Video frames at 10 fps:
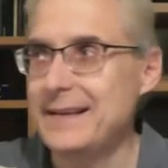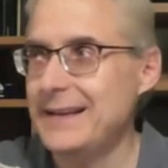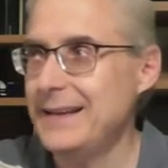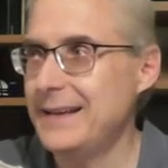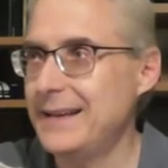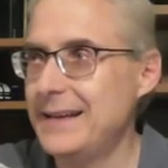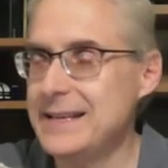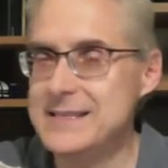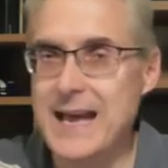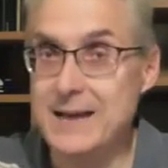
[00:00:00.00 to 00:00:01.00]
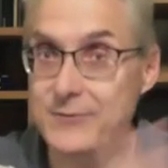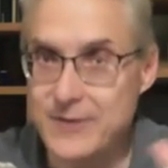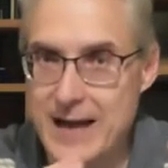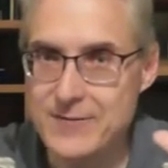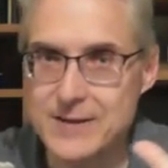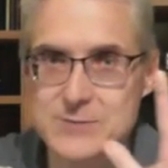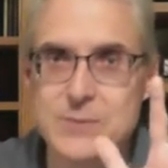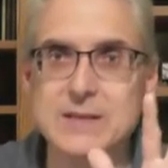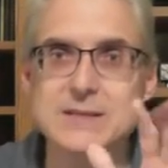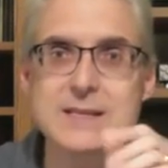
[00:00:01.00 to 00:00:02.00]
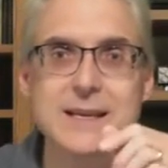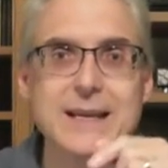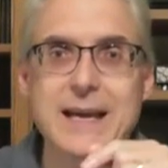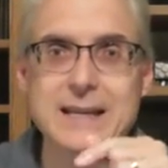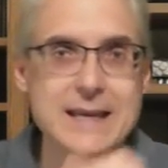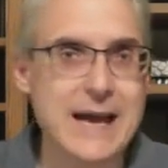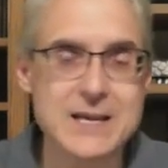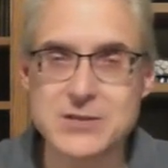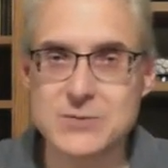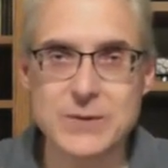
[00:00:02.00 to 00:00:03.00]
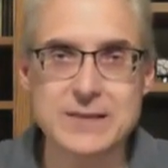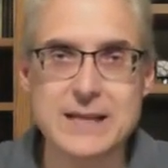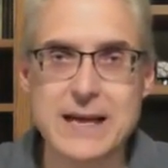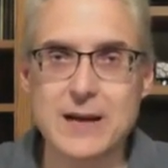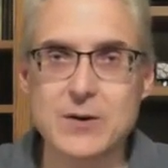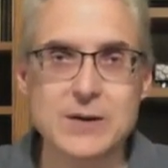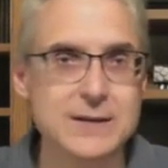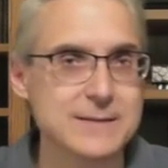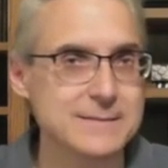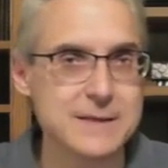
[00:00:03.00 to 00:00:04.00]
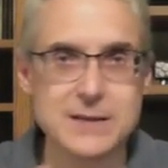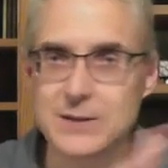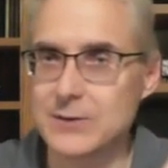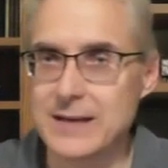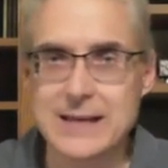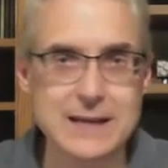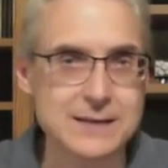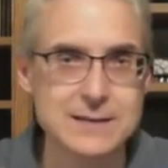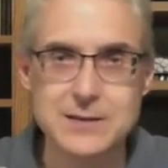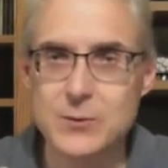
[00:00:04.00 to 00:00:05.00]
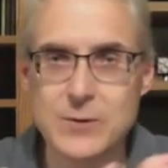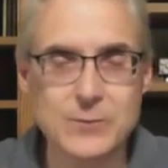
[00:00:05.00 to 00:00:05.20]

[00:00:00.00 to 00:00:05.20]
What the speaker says: has had 5 husbands, and the guy she's with now, again, no one